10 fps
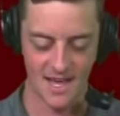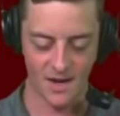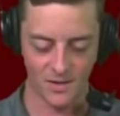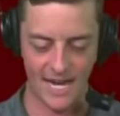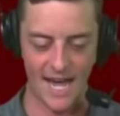
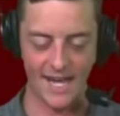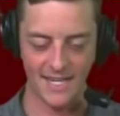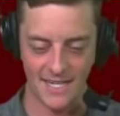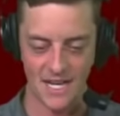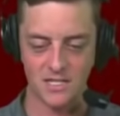Okay,
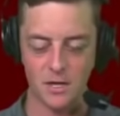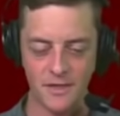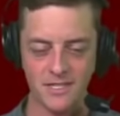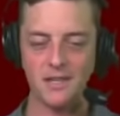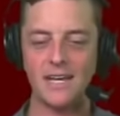so
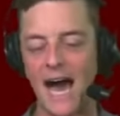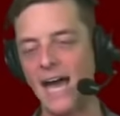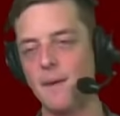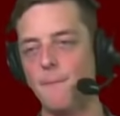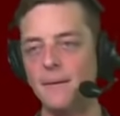this could
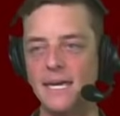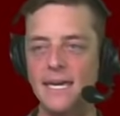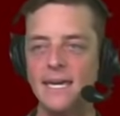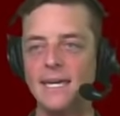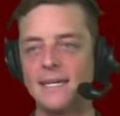kind of
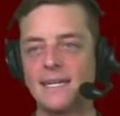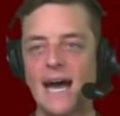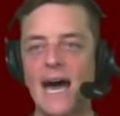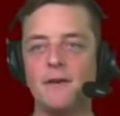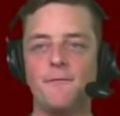be
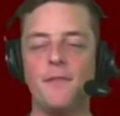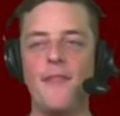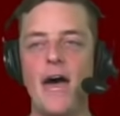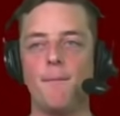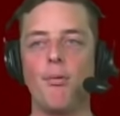kind of in
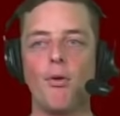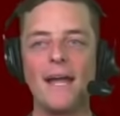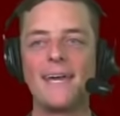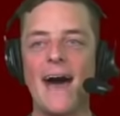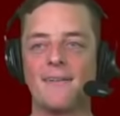that
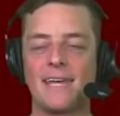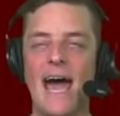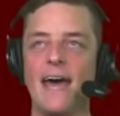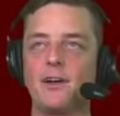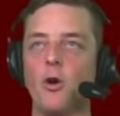breakout
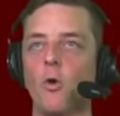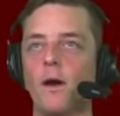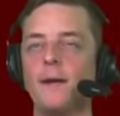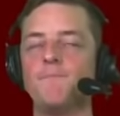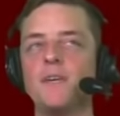
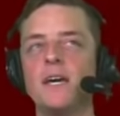category.